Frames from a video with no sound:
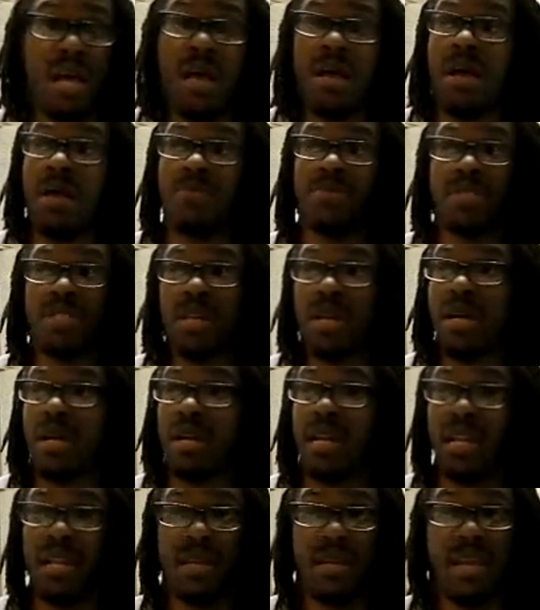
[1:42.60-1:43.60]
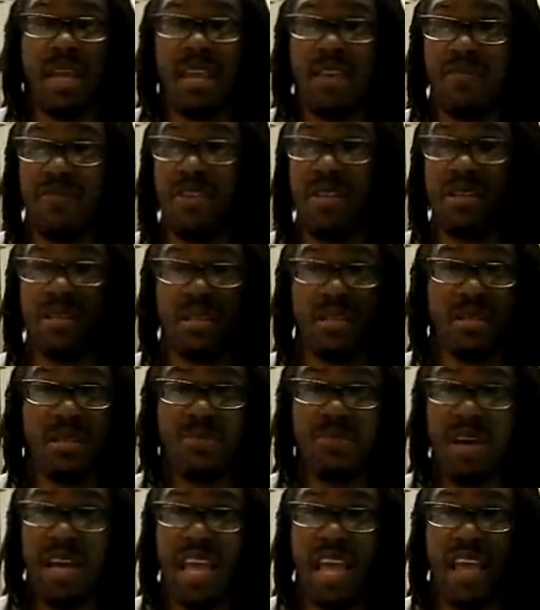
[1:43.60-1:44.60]
I'm sorry, that
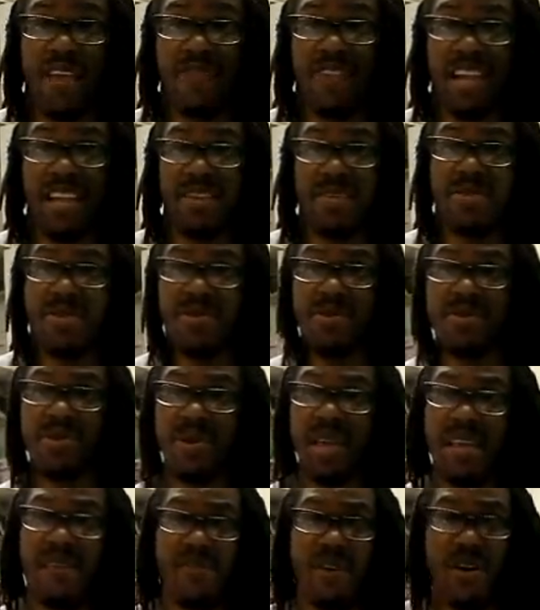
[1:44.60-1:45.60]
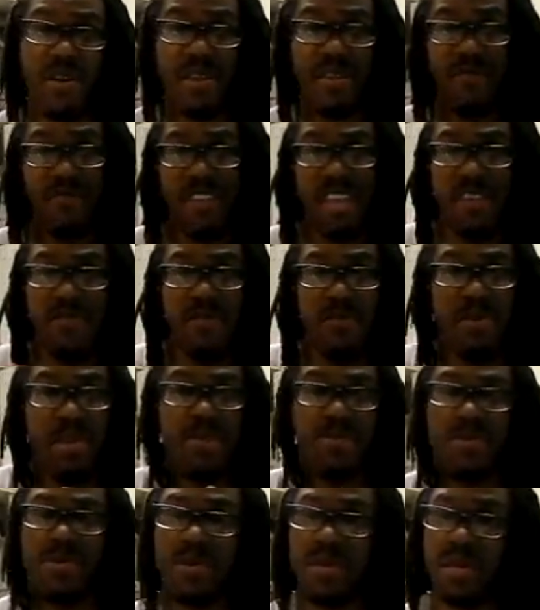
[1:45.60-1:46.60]
Avengers, it might have, like, you know, you're gonna have all your favorite
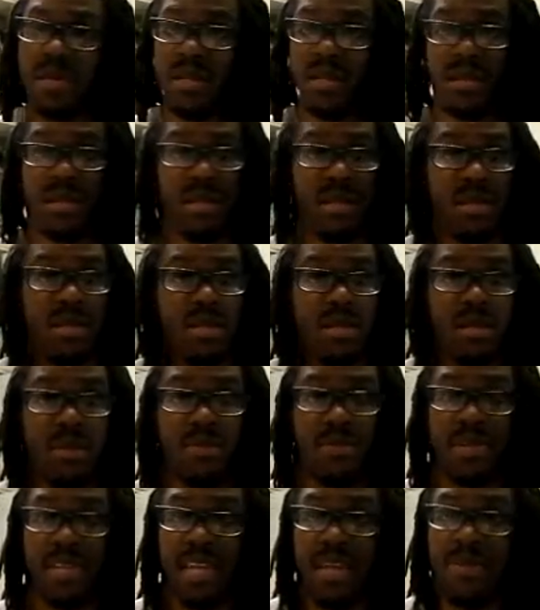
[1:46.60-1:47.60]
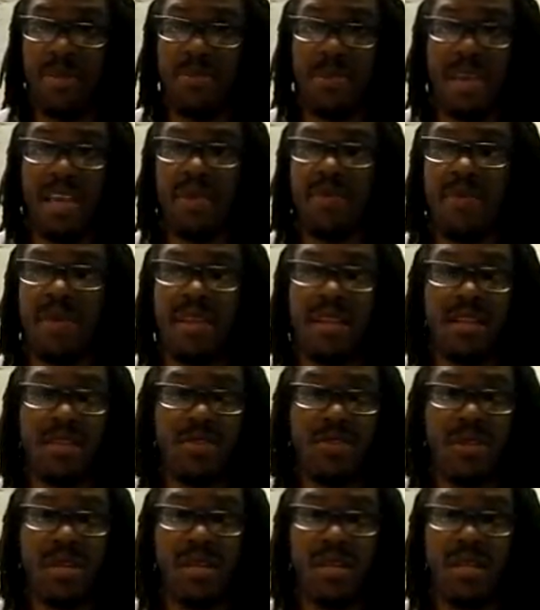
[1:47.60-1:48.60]
people in there, but that Batman
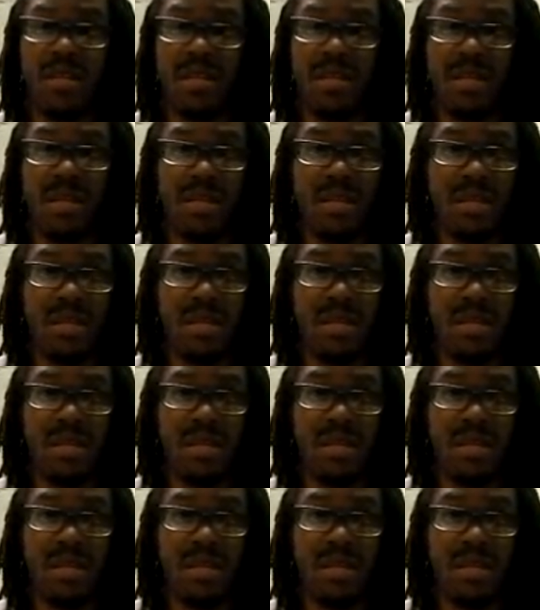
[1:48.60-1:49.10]
trailer,